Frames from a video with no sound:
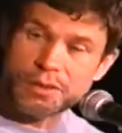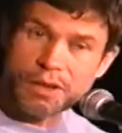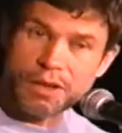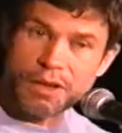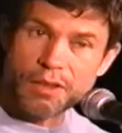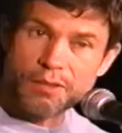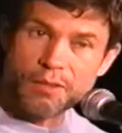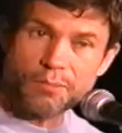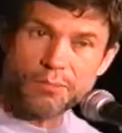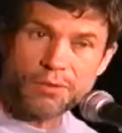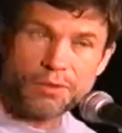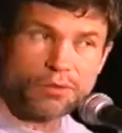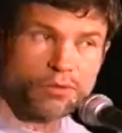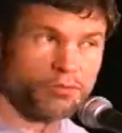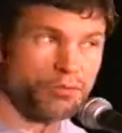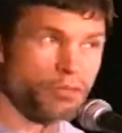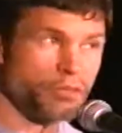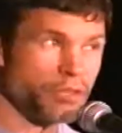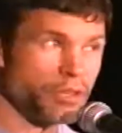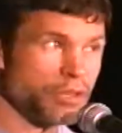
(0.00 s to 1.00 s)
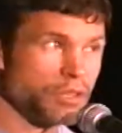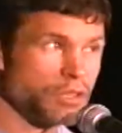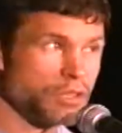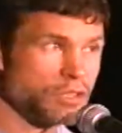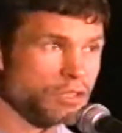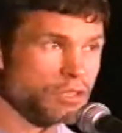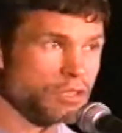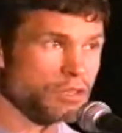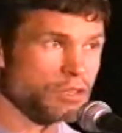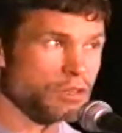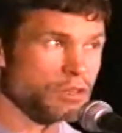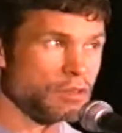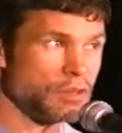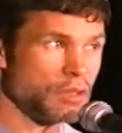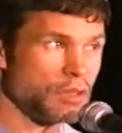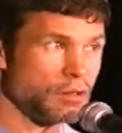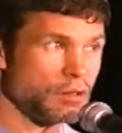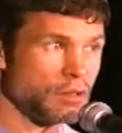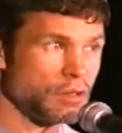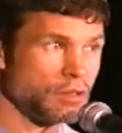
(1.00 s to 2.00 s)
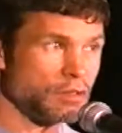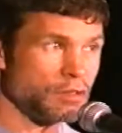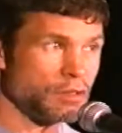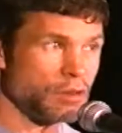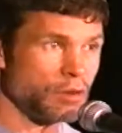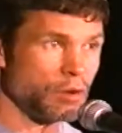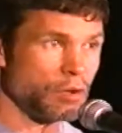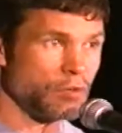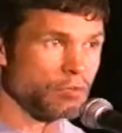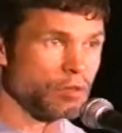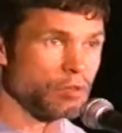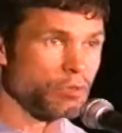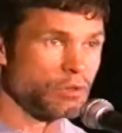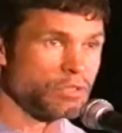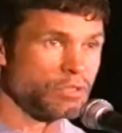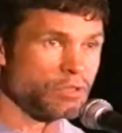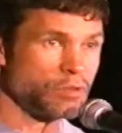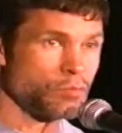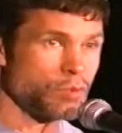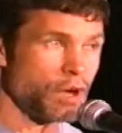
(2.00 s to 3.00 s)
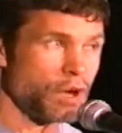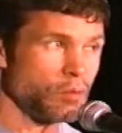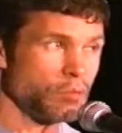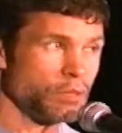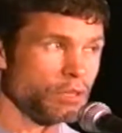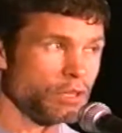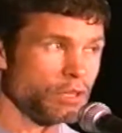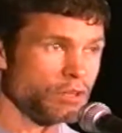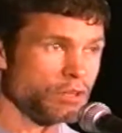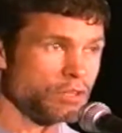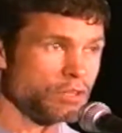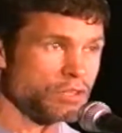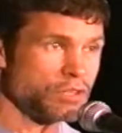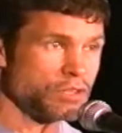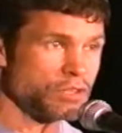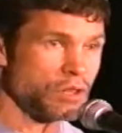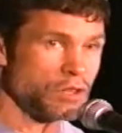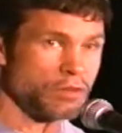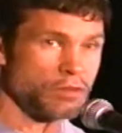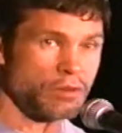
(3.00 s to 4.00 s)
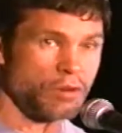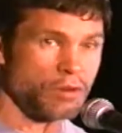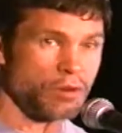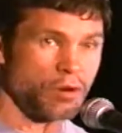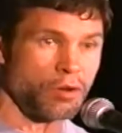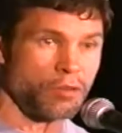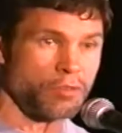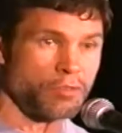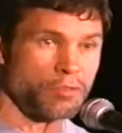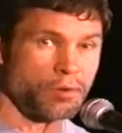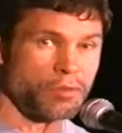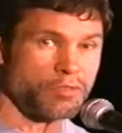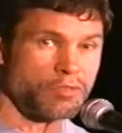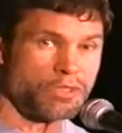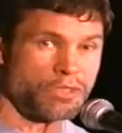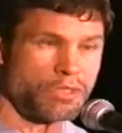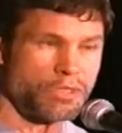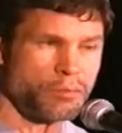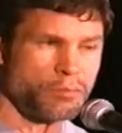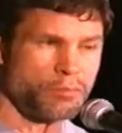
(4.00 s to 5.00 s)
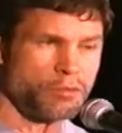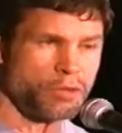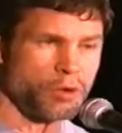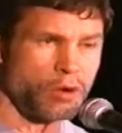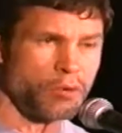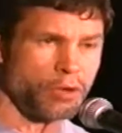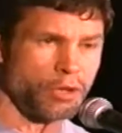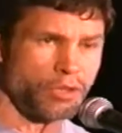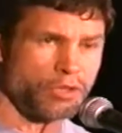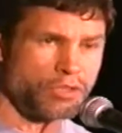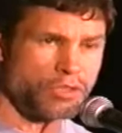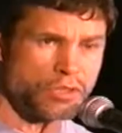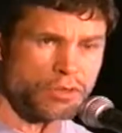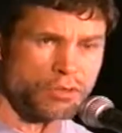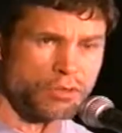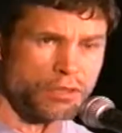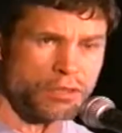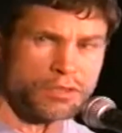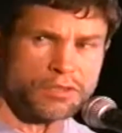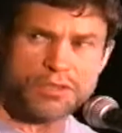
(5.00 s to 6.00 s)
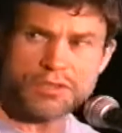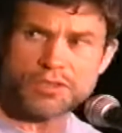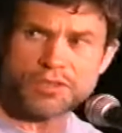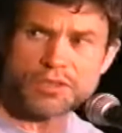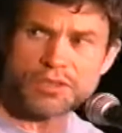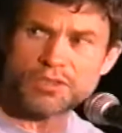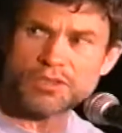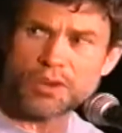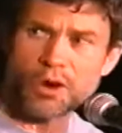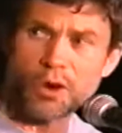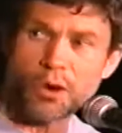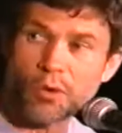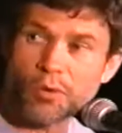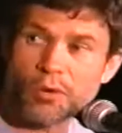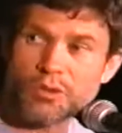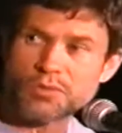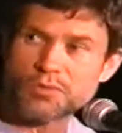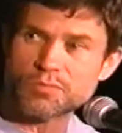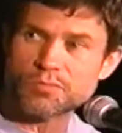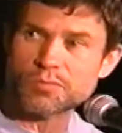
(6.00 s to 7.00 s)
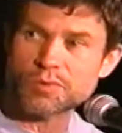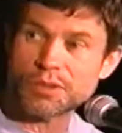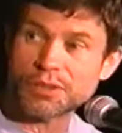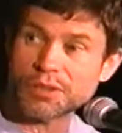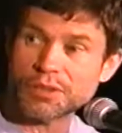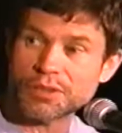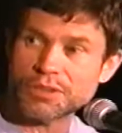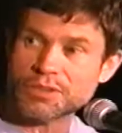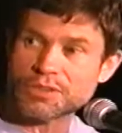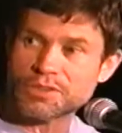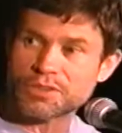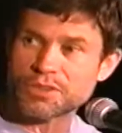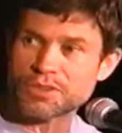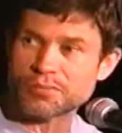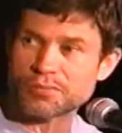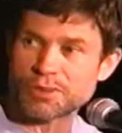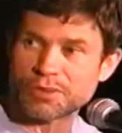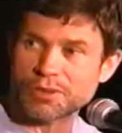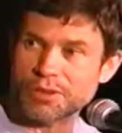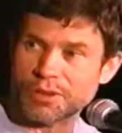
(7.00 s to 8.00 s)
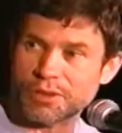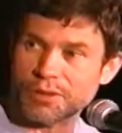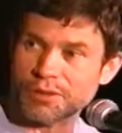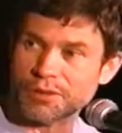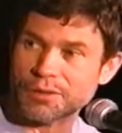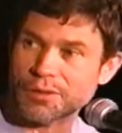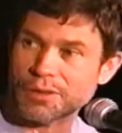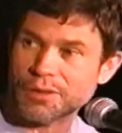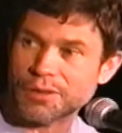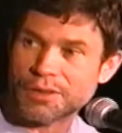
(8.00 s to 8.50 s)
and the beautiful thing is that you know, every once in a while we get this together, and all three of us keep growing. So it's always really stimulating.